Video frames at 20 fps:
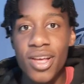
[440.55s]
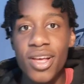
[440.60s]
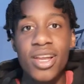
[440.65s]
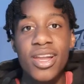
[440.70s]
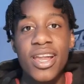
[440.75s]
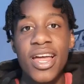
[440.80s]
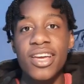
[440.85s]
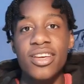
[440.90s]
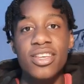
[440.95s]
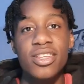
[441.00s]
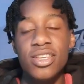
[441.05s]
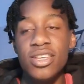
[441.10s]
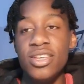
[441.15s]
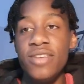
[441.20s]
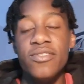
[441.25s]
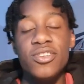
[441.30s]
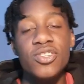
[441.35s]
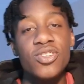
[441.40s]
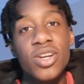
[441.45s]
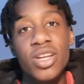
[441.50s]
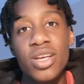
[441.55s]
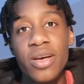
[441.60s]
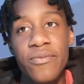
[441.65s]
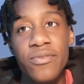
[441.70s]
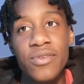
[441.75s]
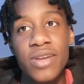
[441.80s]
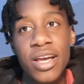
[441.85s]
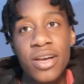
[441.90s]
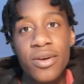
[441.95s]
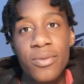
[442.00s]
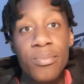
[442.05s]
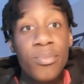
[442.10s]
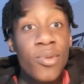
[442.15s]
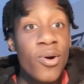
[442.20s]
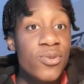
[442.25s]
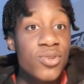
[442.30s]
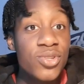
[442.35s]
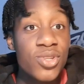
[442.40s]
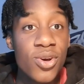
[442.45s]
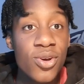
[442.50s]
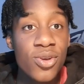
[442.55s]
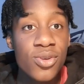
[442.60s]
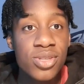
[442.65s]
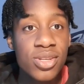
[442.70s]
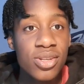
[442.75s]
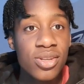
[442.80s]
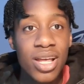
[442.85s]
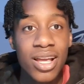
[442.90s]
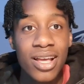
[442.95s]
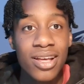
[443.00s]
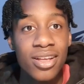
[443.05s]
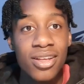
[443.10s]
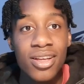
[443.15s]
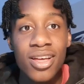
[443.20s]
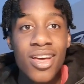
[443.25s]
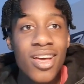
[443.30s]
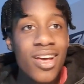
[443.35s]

Like even joining up for like mojos and like a